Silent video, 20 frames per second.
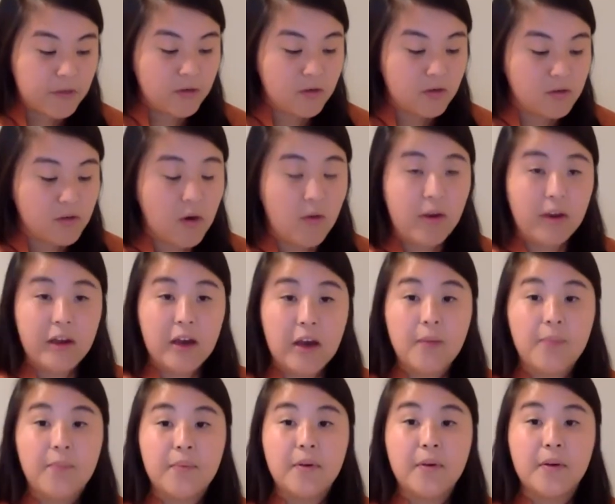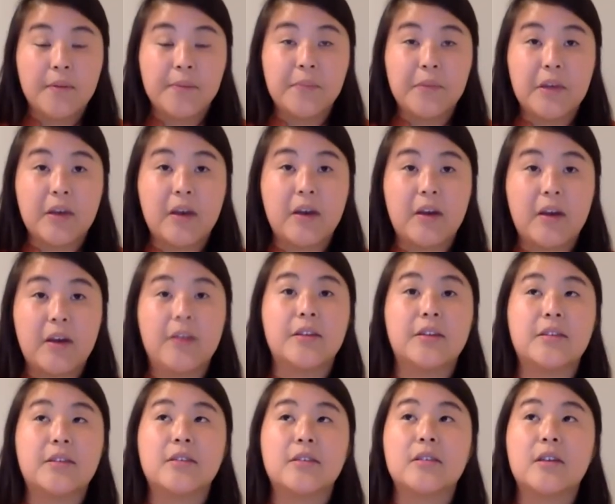growing up
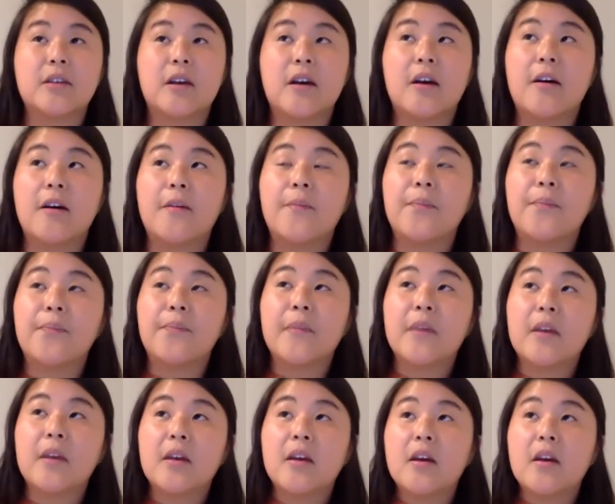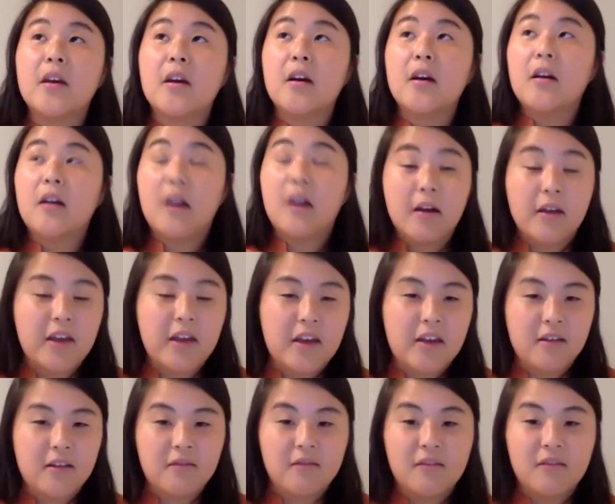because,
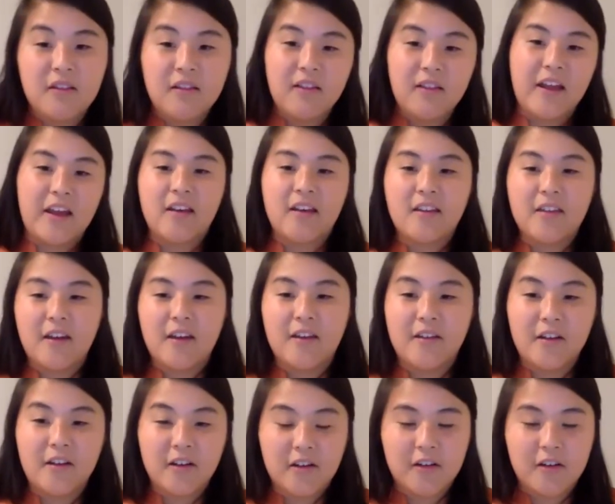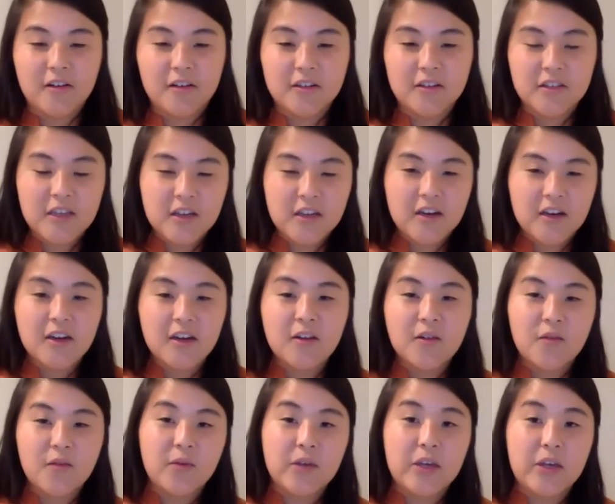again, like the other girls here,
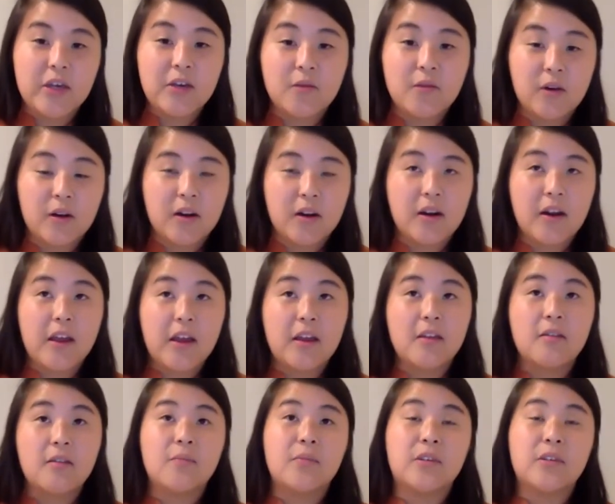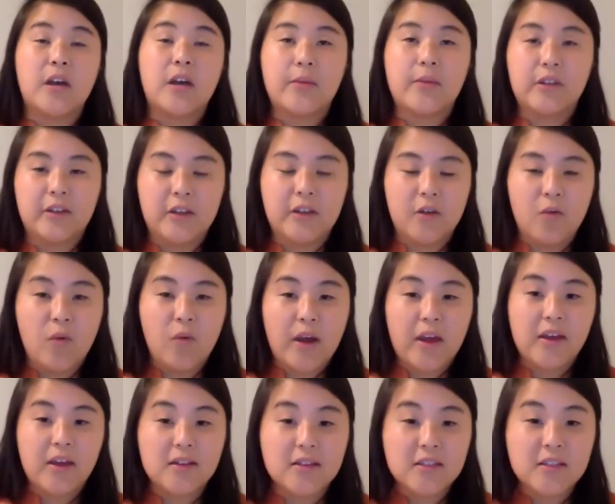we were in predominantly
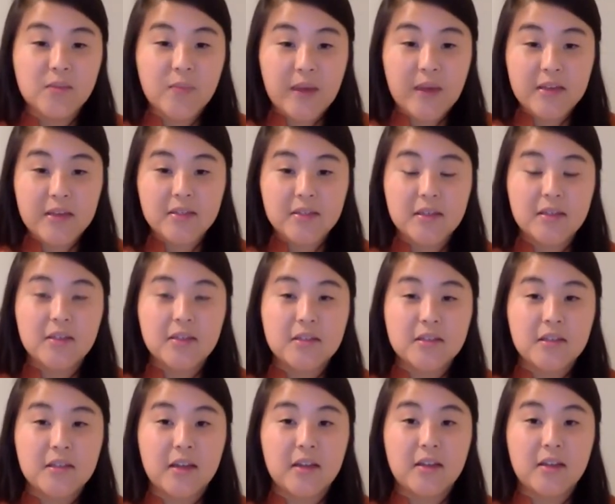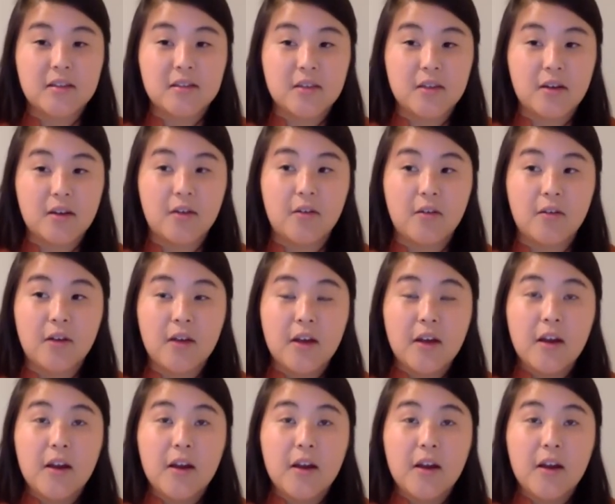white spaces. And so